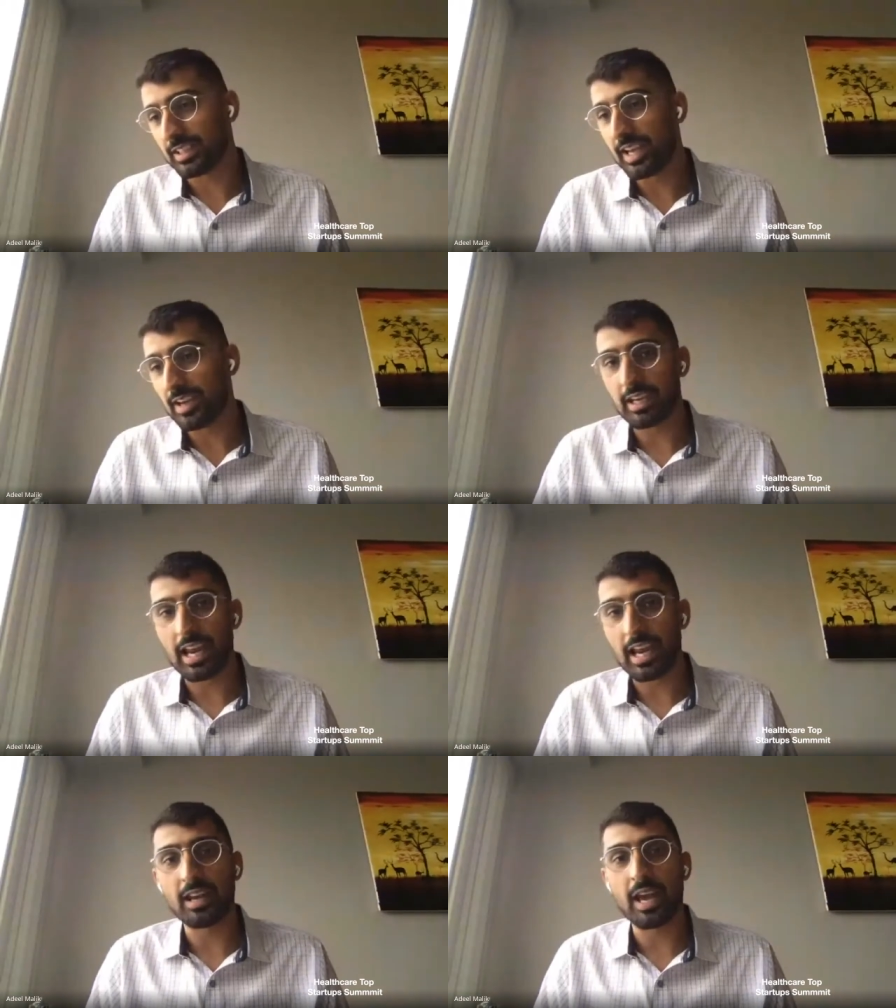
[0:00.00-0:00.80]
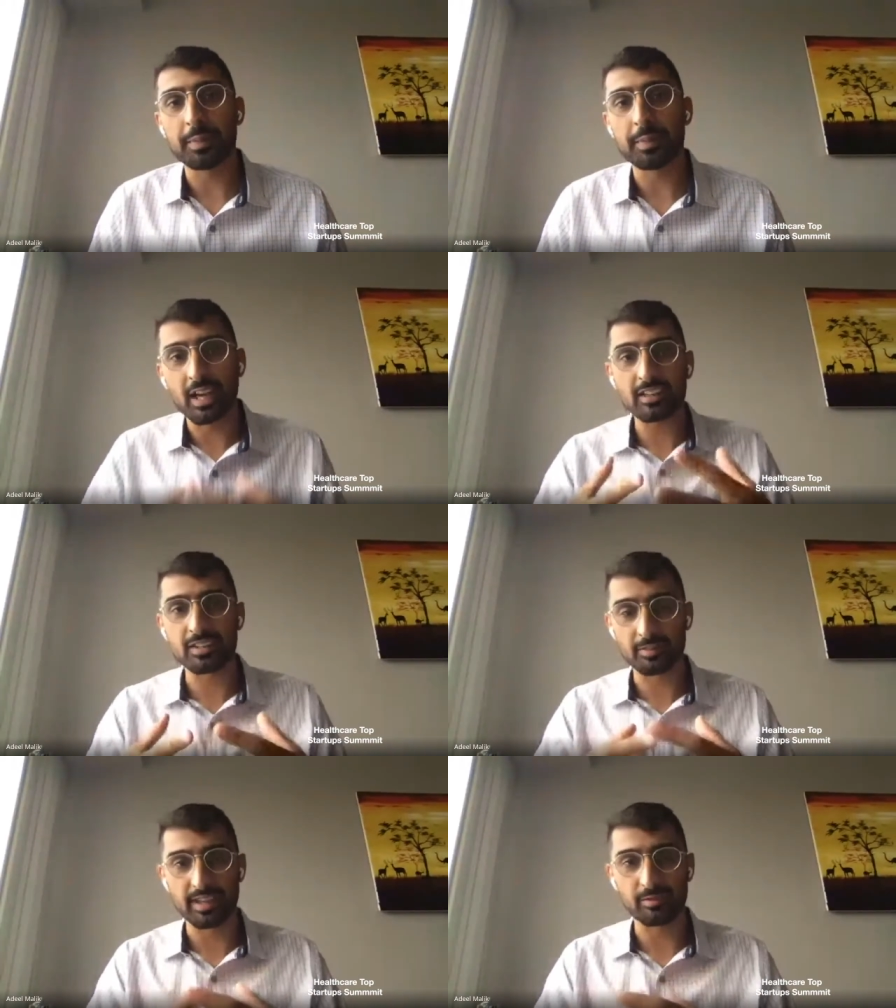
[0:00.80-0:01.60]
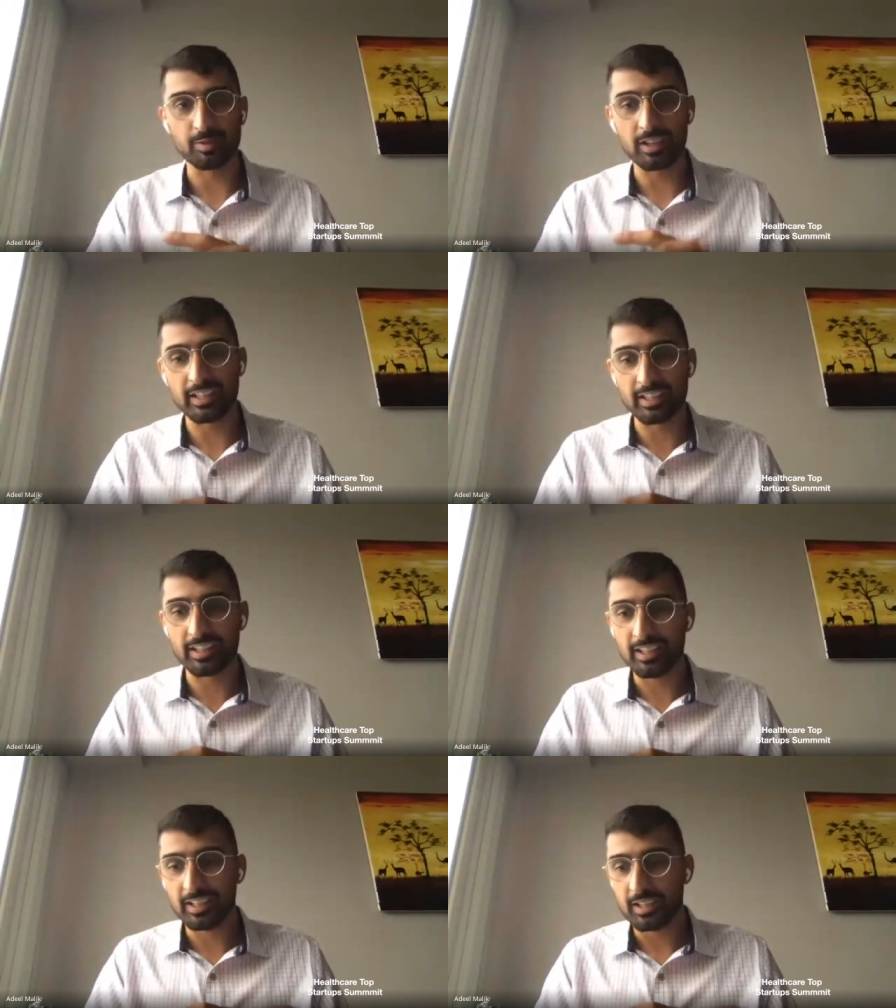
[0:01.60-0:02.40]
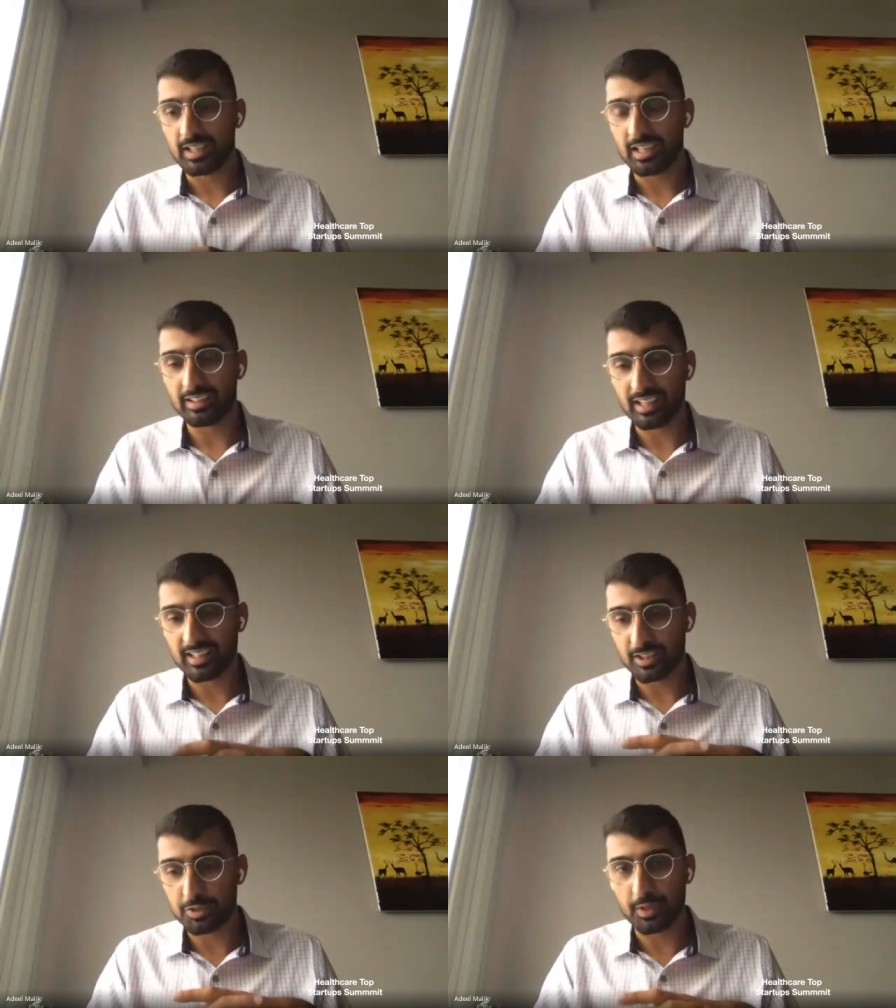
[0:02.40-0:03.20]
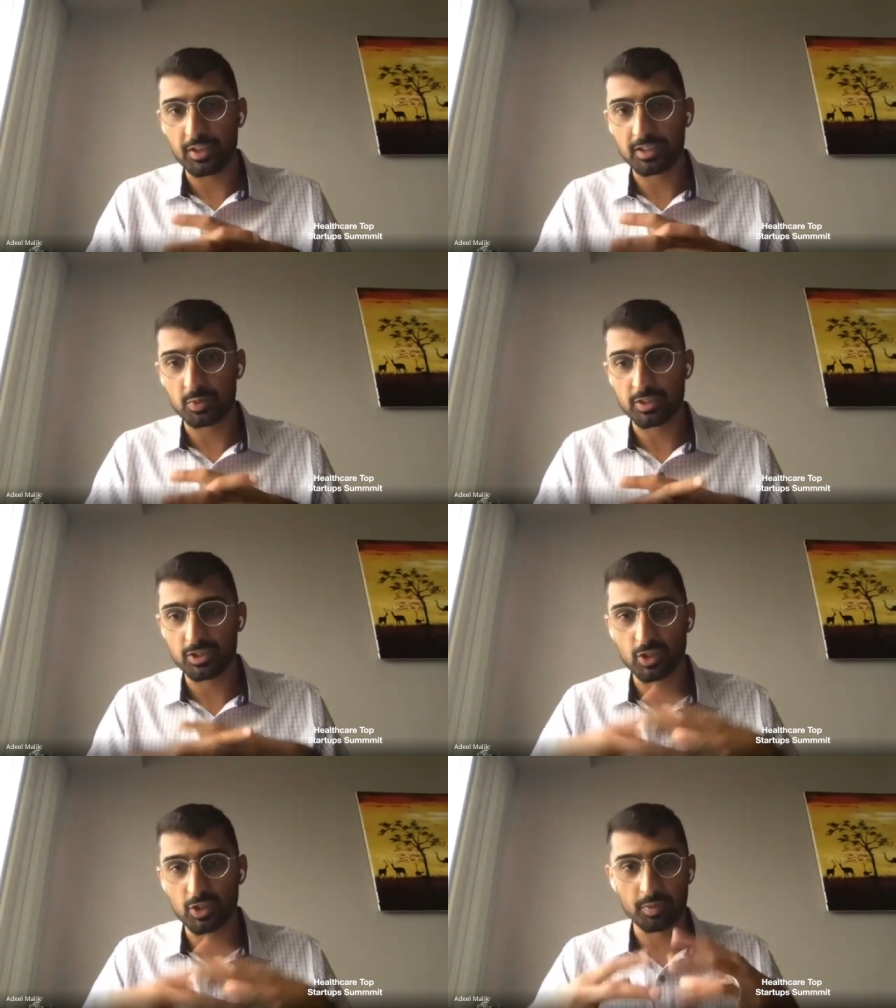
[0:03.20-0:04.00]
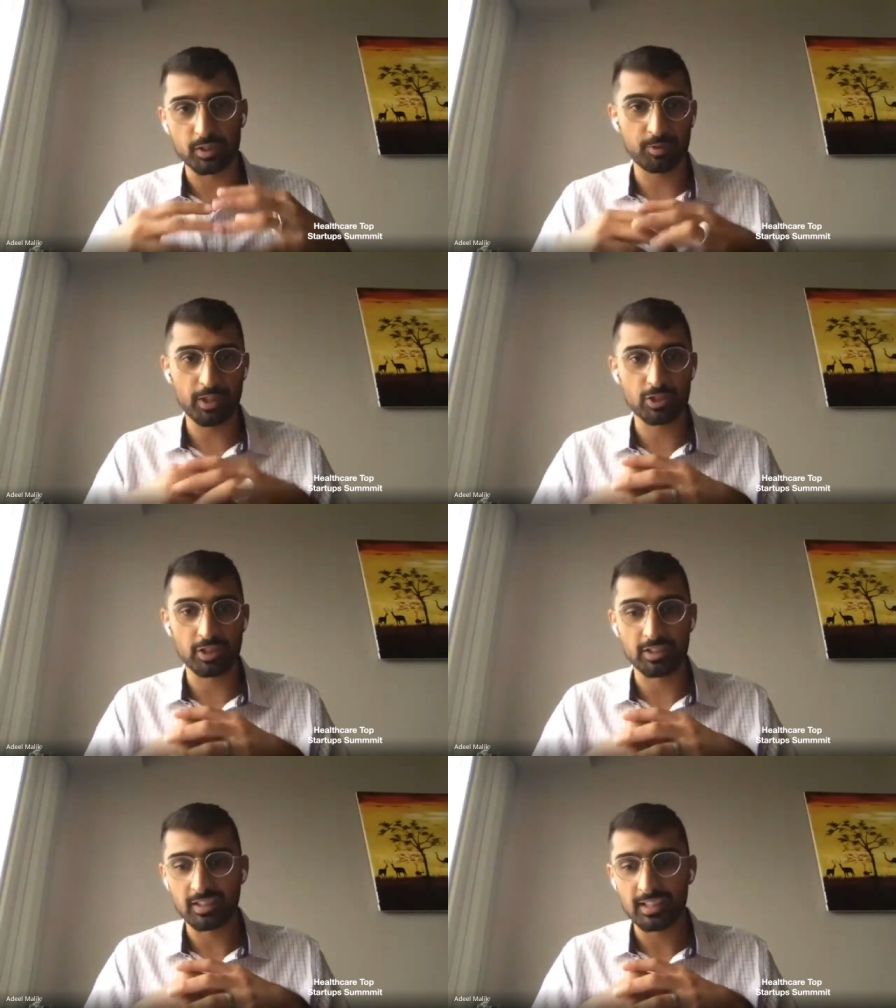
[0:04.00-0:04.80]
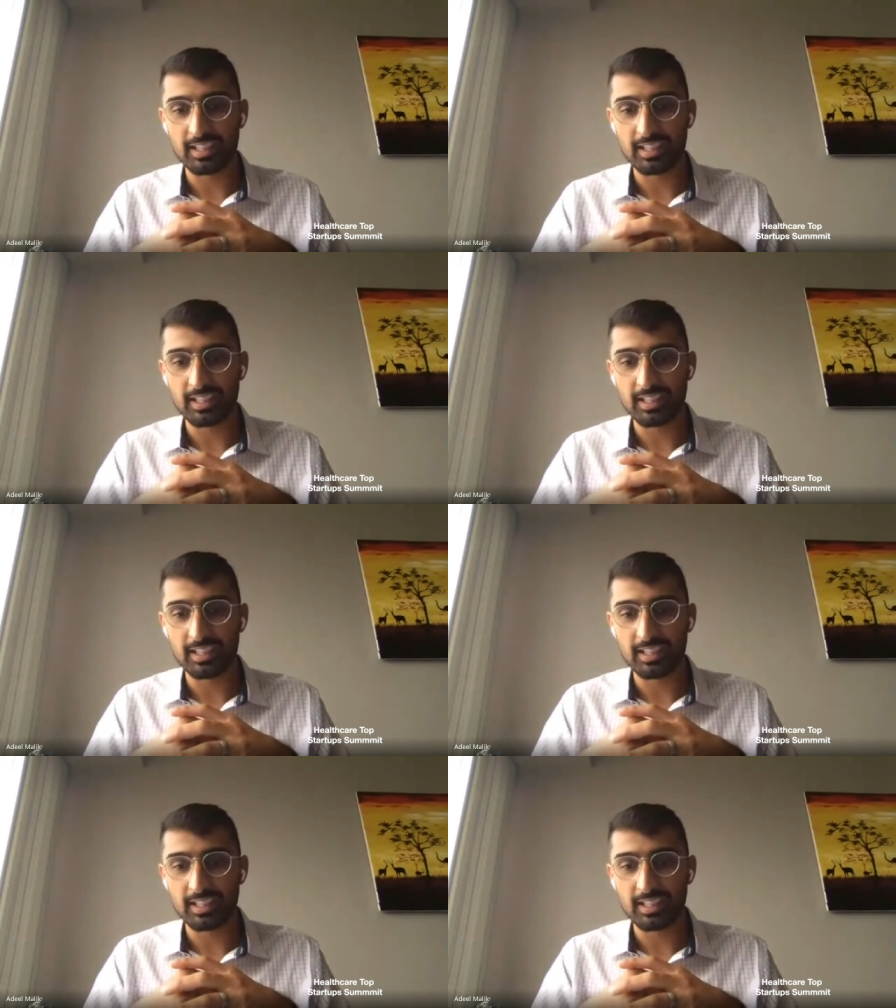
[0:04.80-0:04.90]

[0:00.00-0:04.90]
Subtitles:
because of that very that experience with so much friction